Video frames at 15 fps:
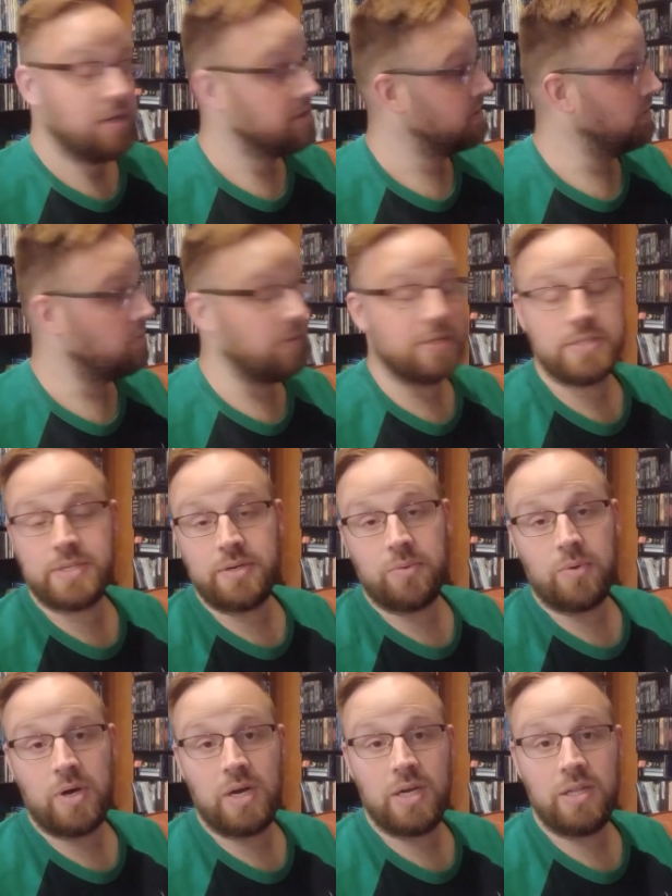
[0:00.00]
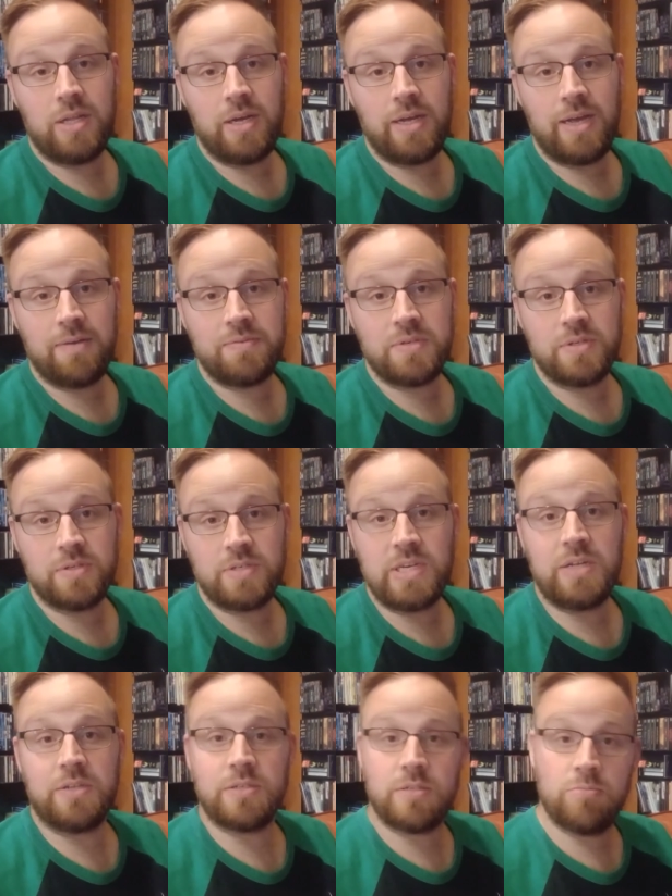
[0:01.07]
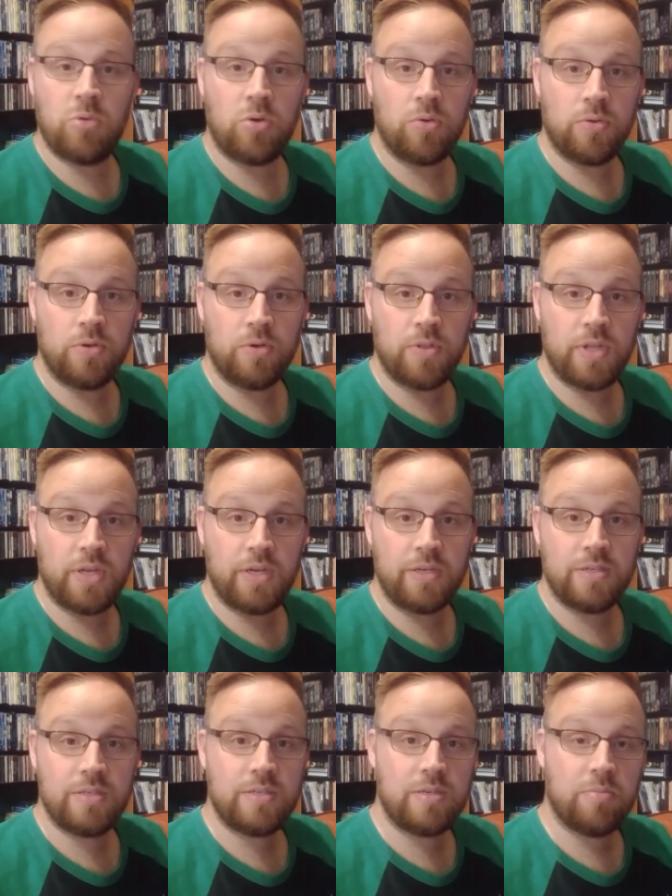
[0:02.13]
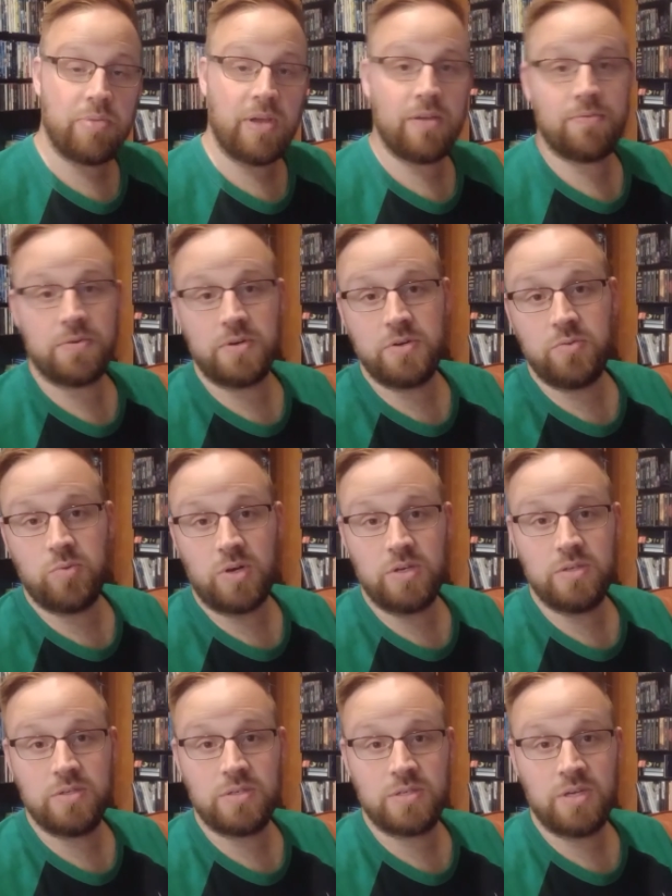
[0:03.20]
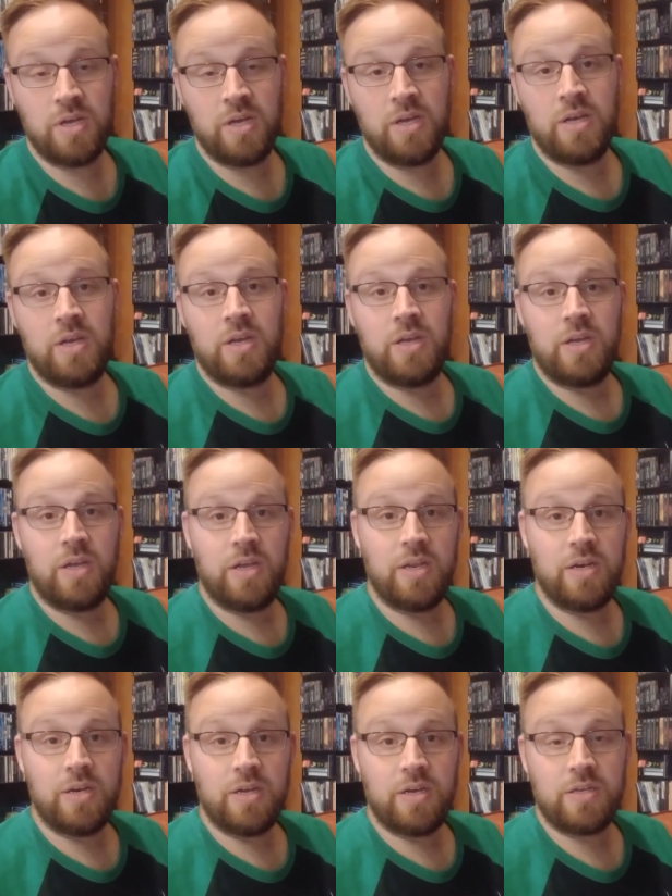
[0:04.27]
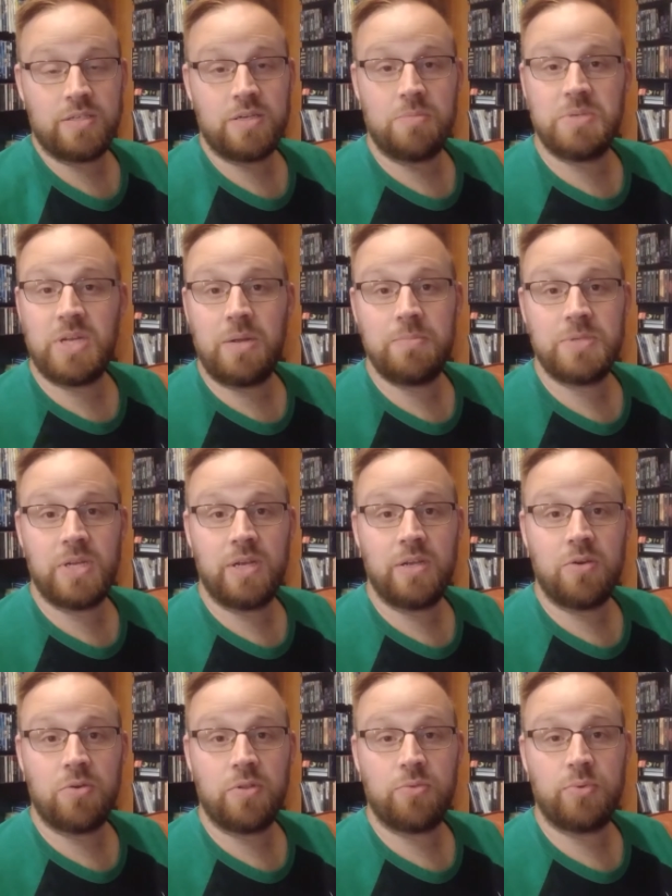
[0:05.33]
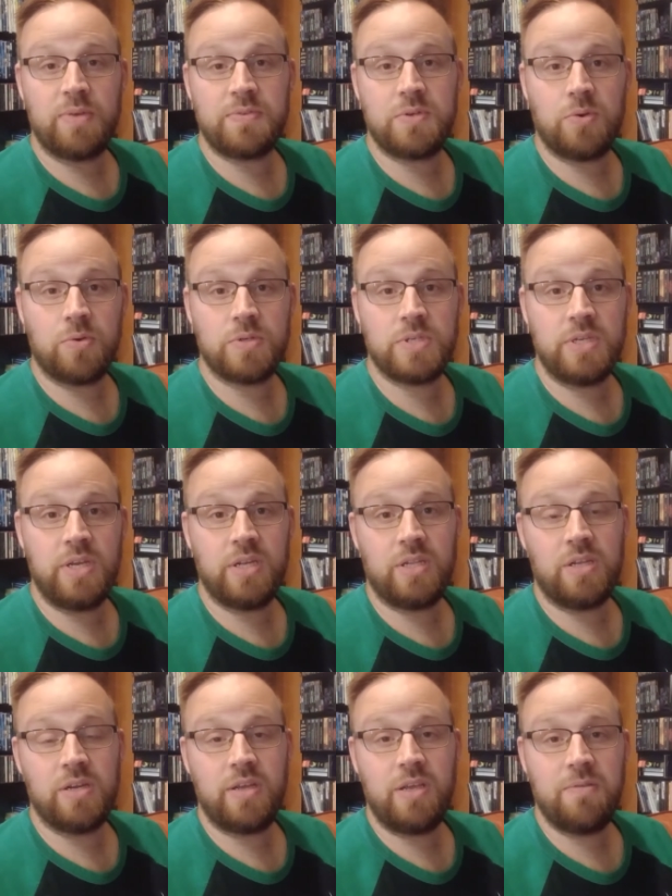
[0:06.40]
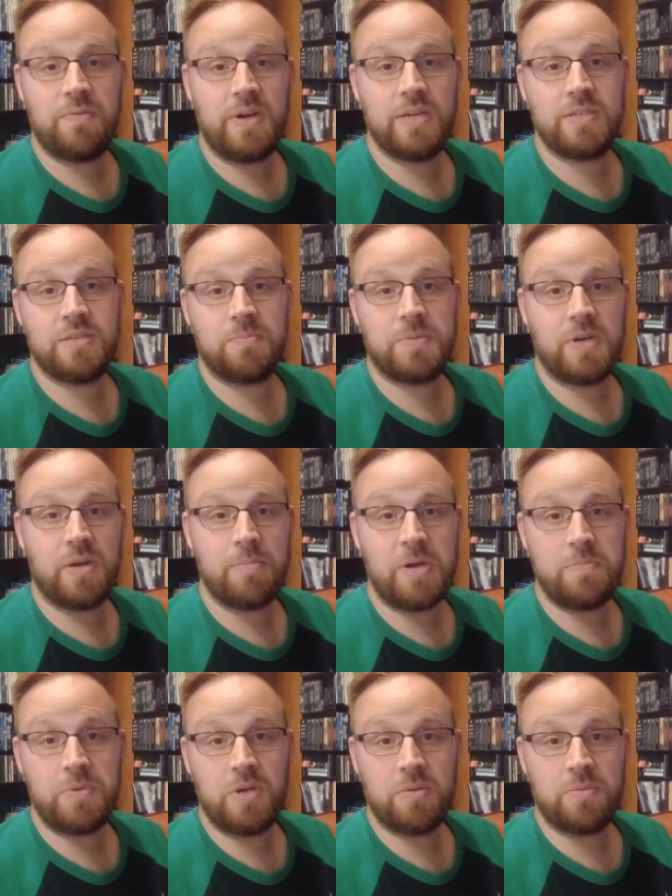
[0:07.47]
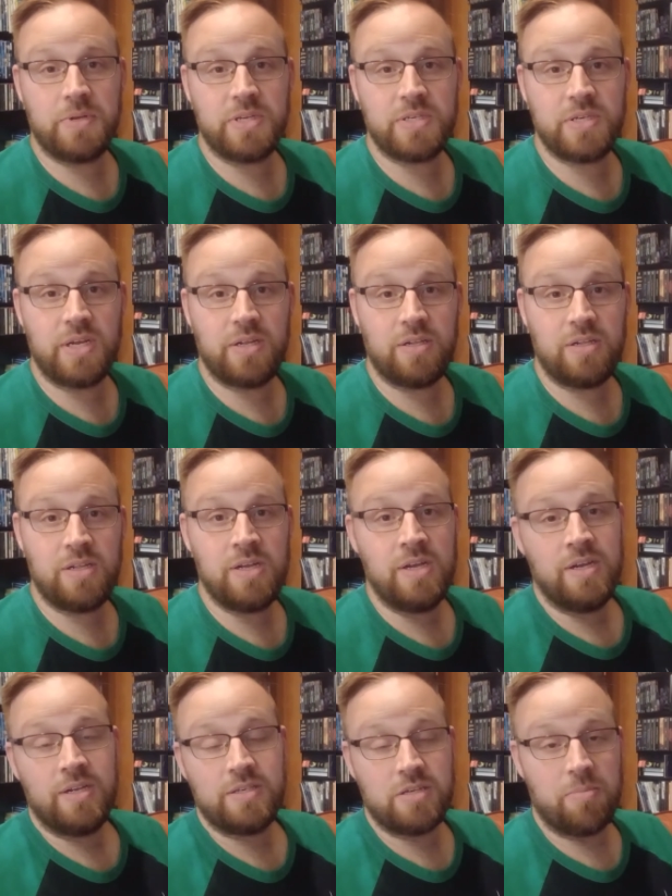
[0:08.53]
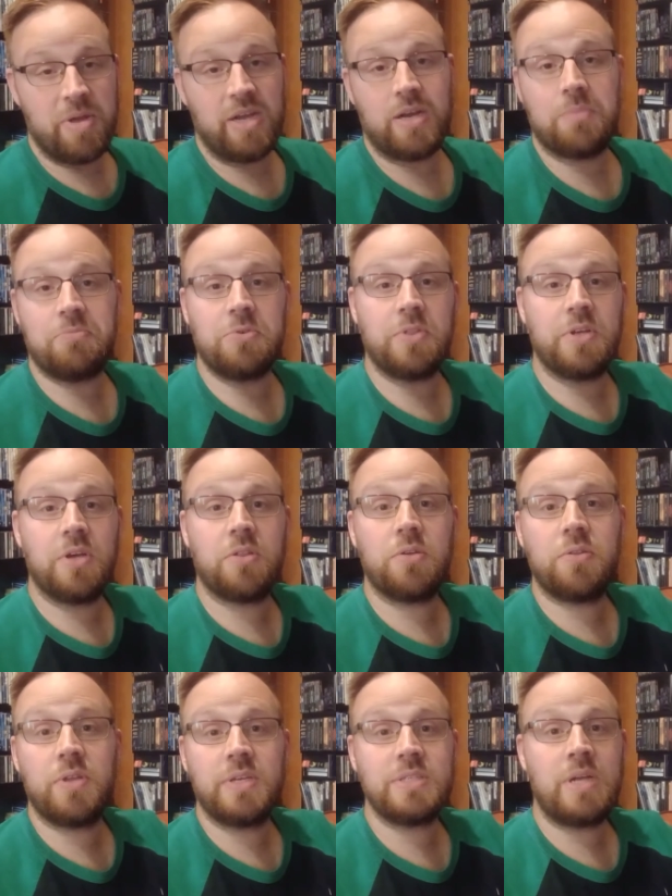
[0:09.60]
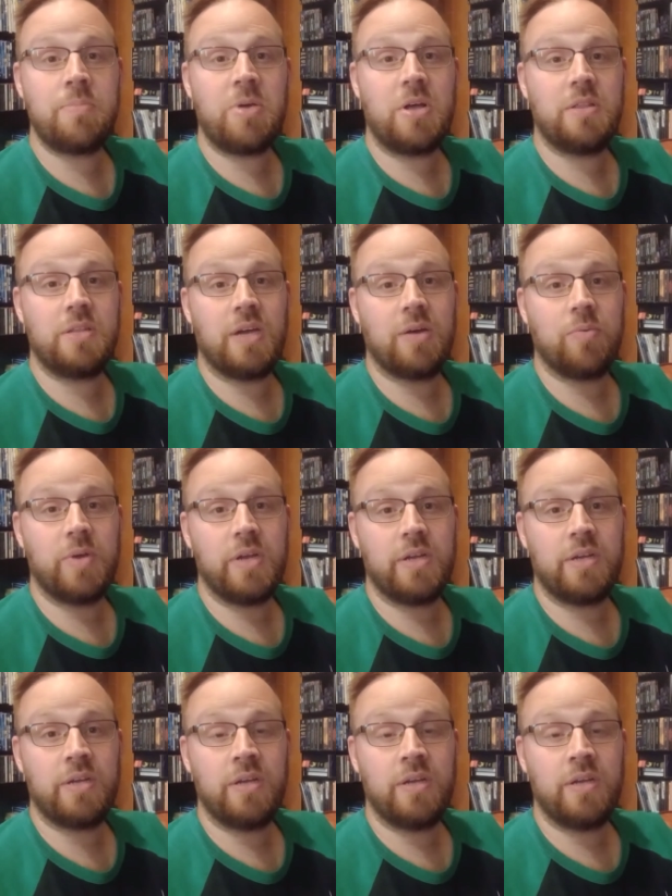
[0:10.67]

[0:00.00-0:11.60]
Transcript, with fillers: So once in a while I have to sell some older things to pay for new ones. And uh, sometimes I go to thrift stores and get lucky, find something I might be able to sell to make up for the other things I bought that week.